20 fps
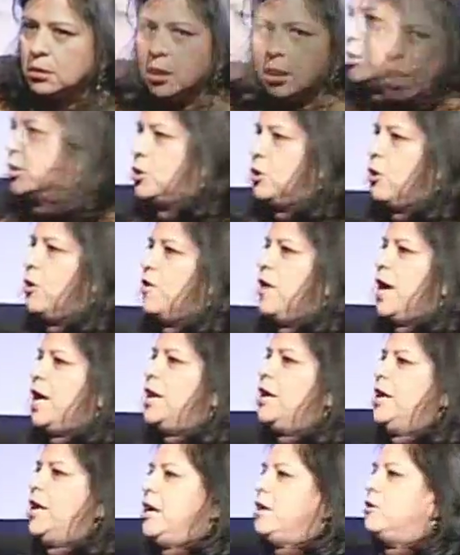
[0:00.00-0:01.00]
So that
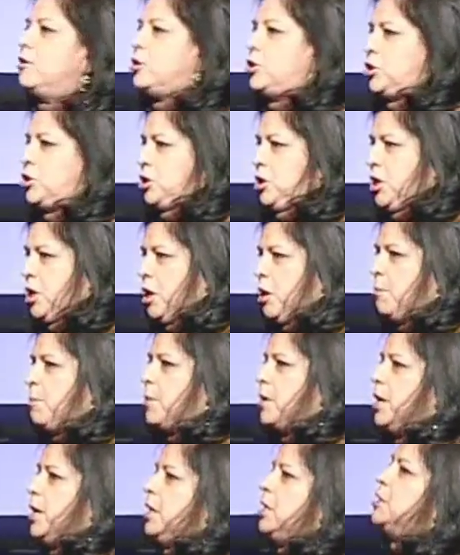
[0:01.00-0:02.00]
leadership
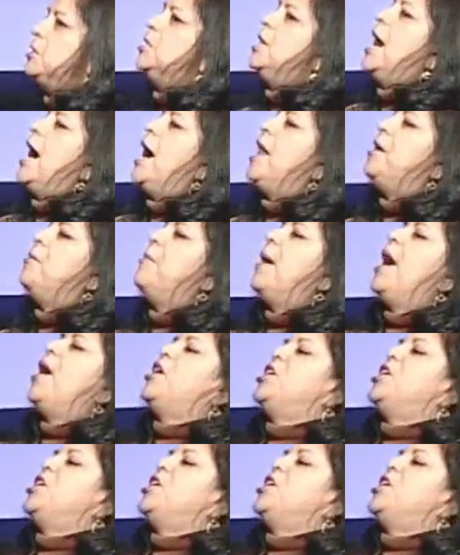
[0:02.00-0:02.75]
is not about